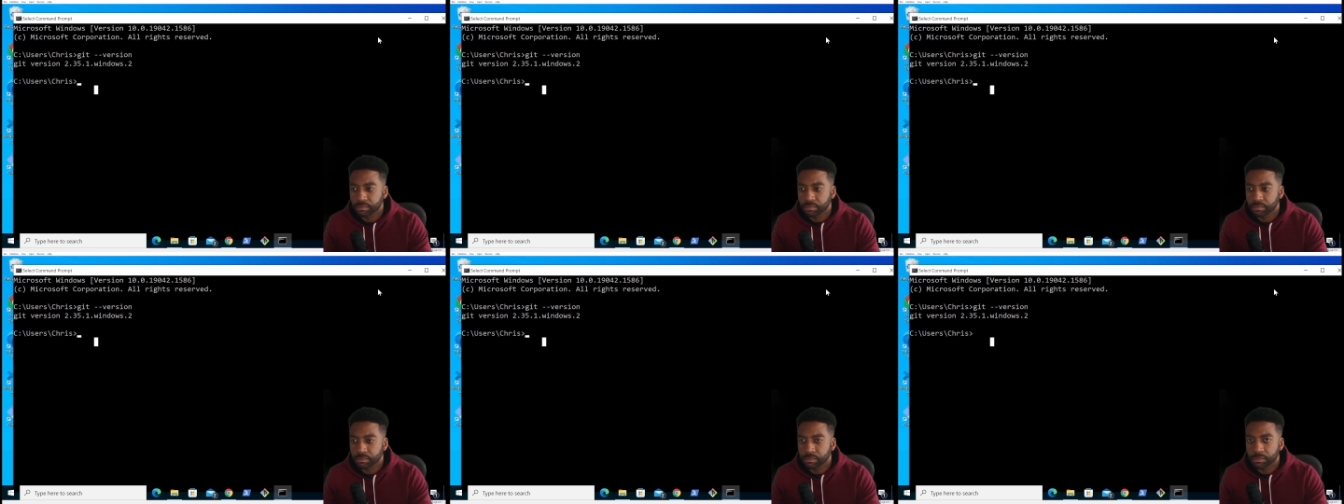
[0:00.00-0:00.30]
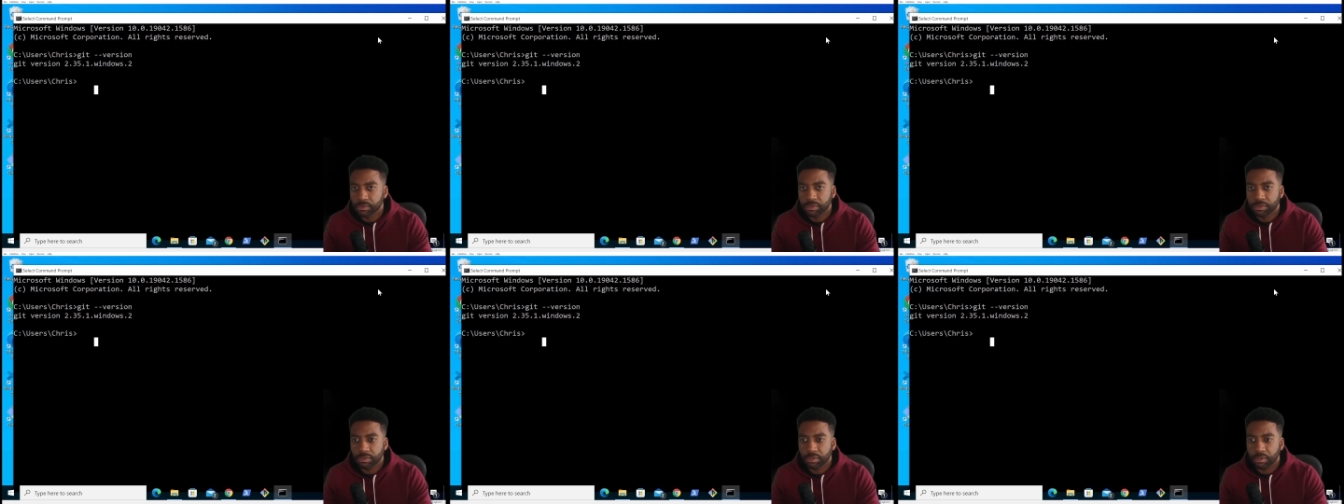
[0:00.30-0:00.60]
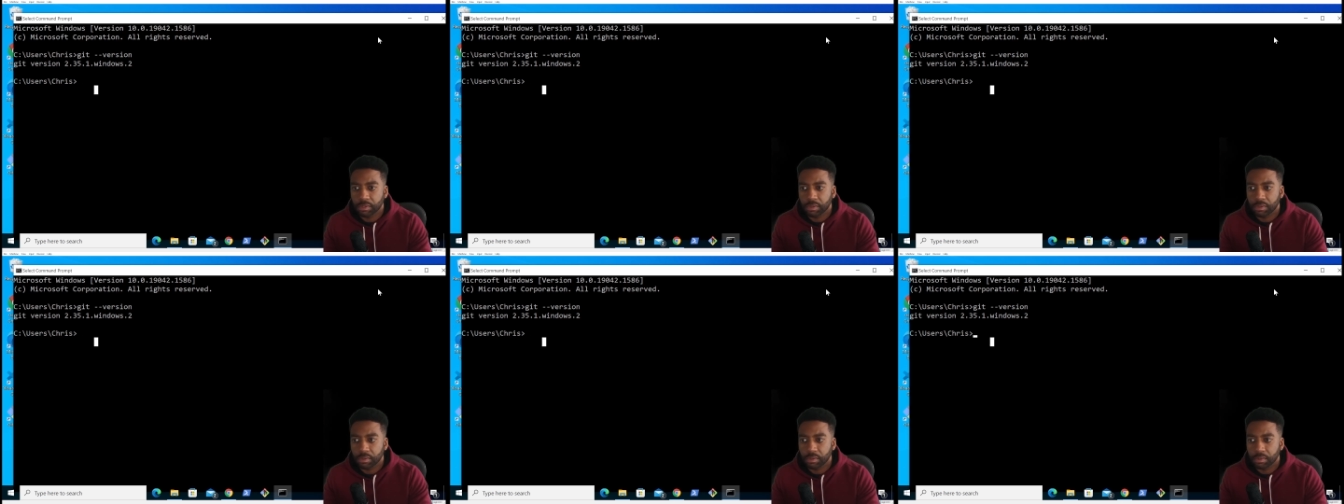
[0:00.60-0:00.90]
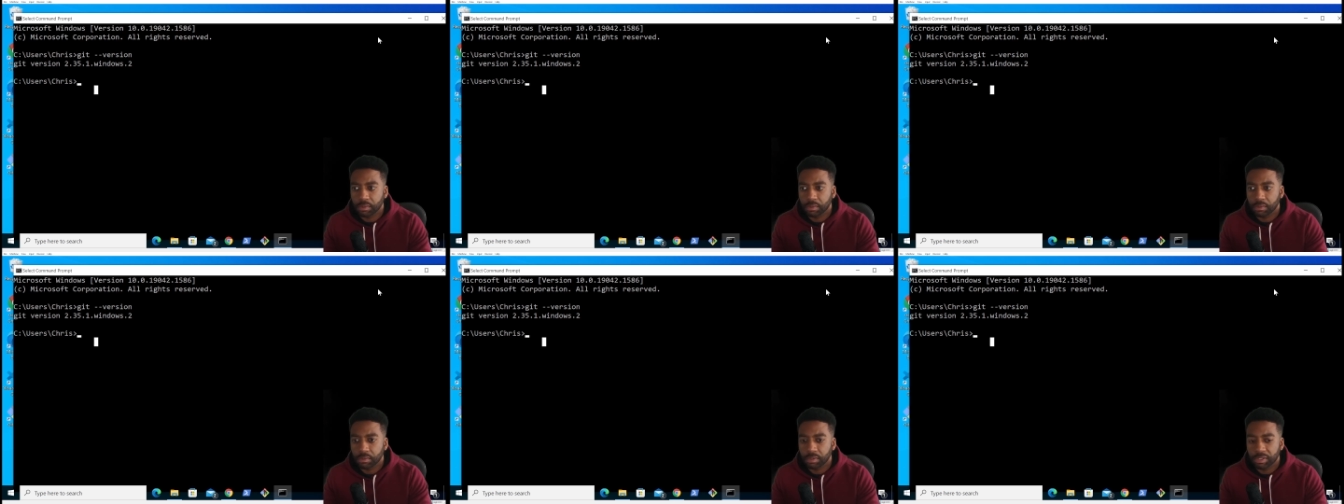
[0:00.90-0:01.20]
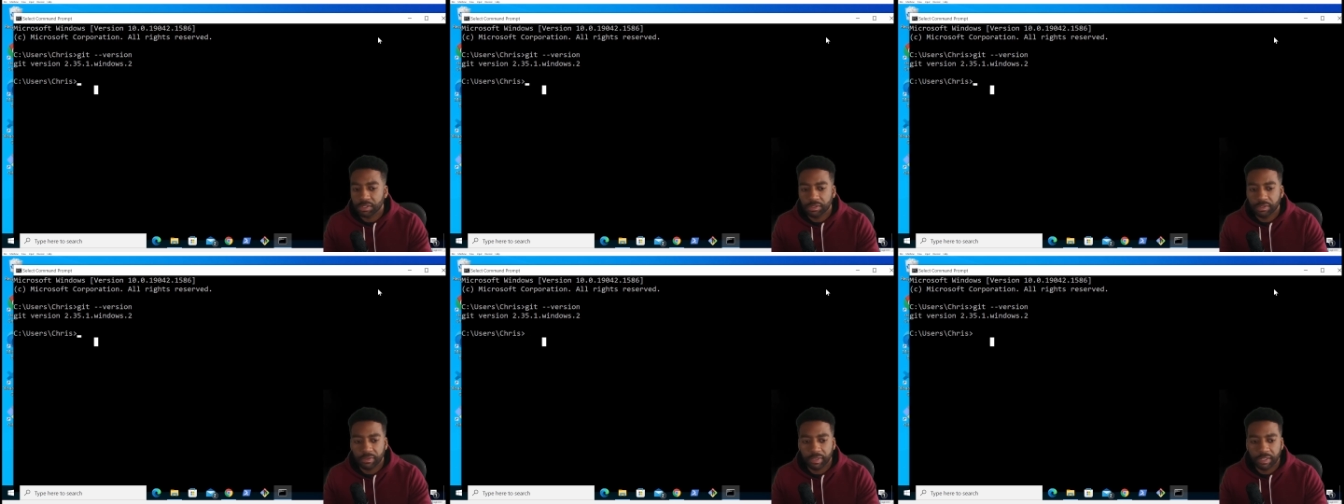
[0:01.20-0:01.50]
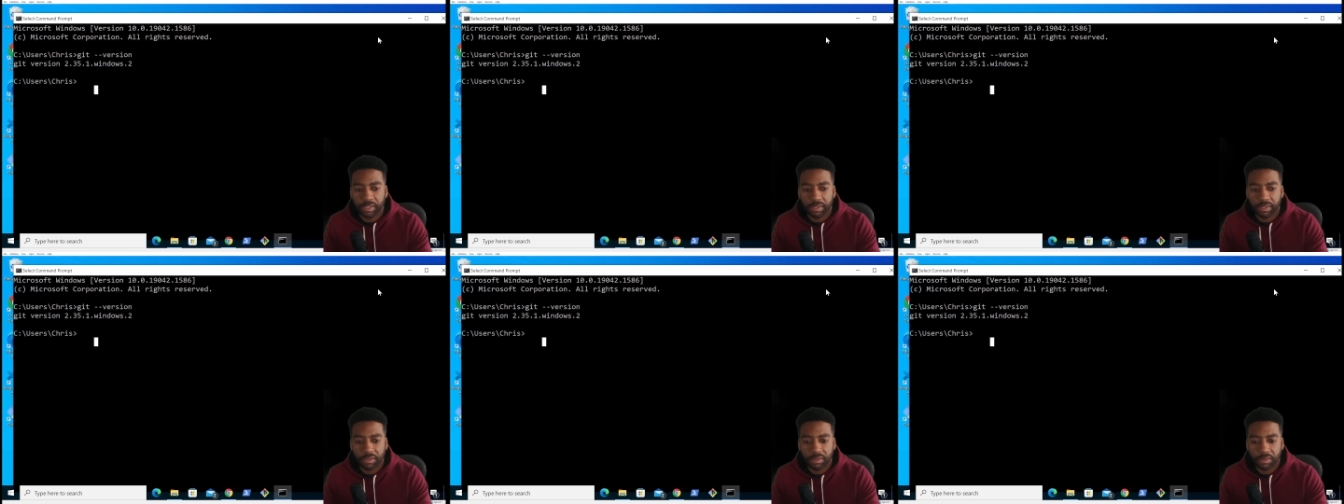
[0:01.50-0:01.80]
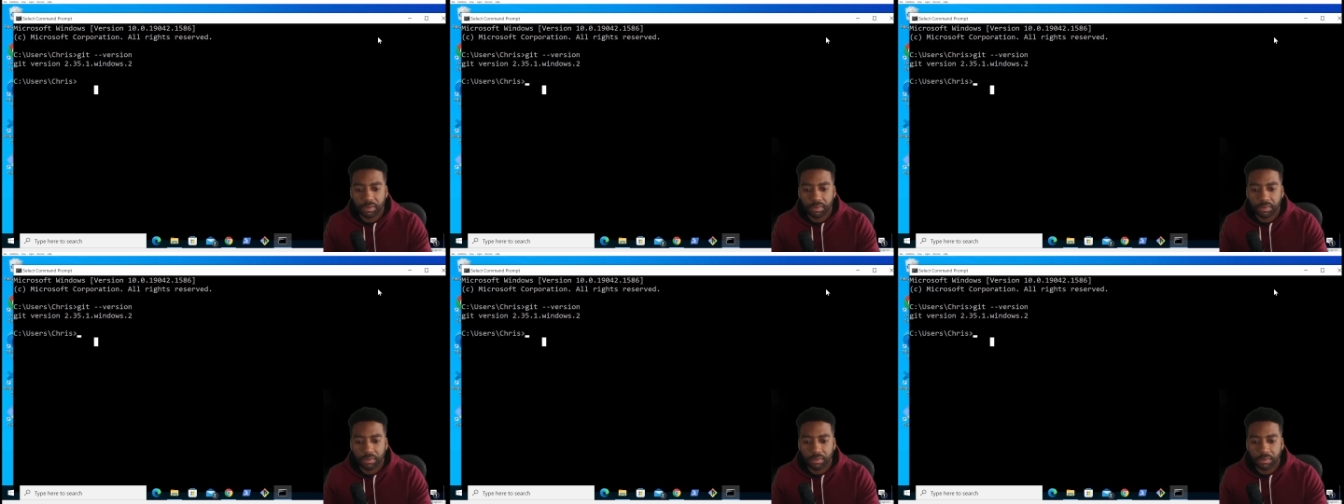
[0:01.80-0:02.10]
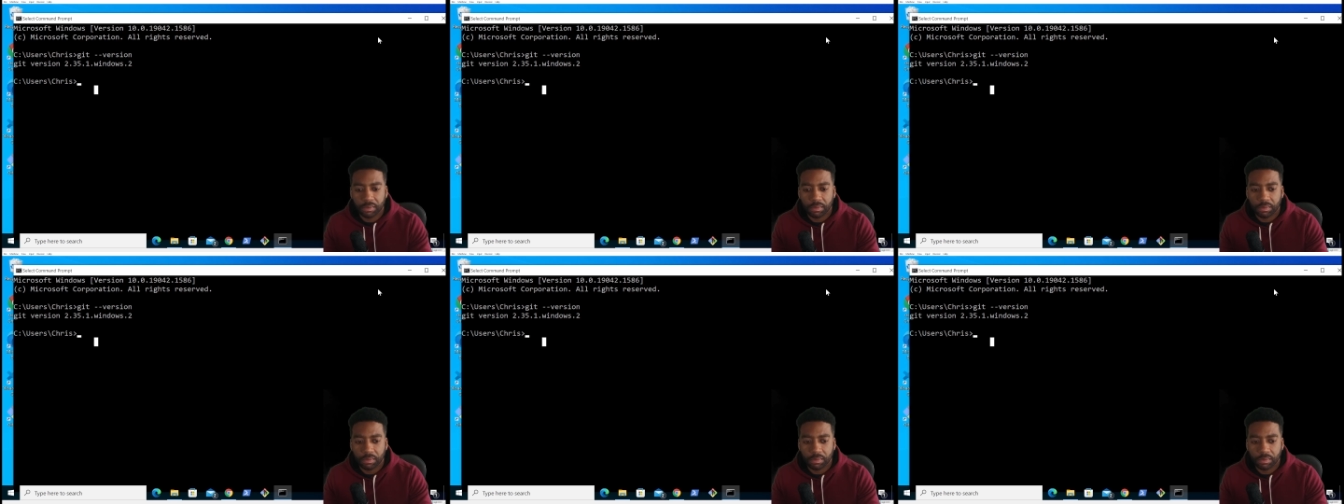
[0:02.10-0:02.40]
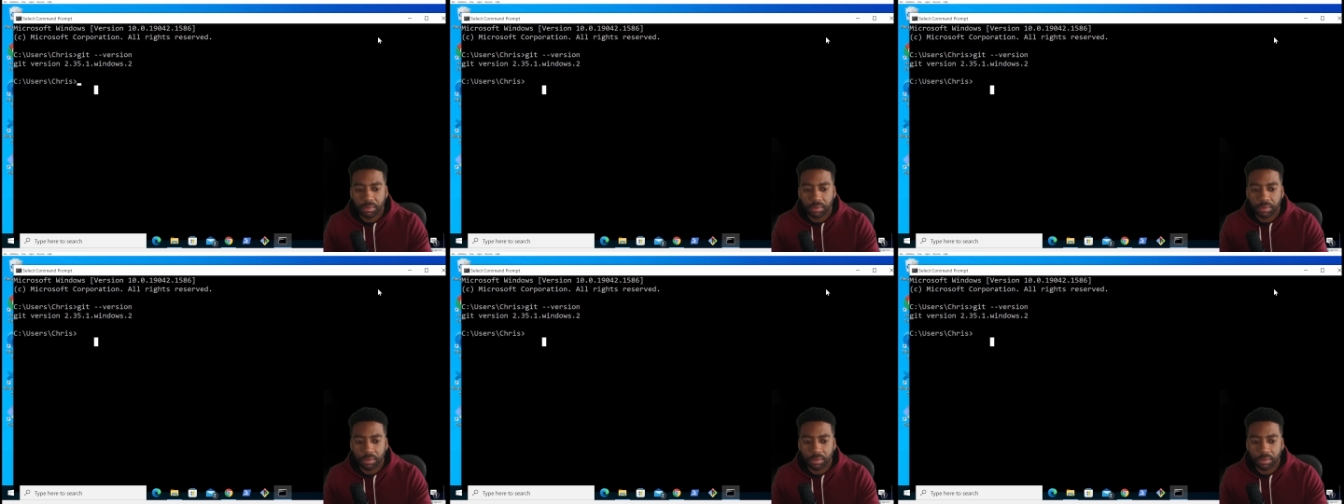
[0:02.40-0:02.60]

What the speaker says: So let's create a new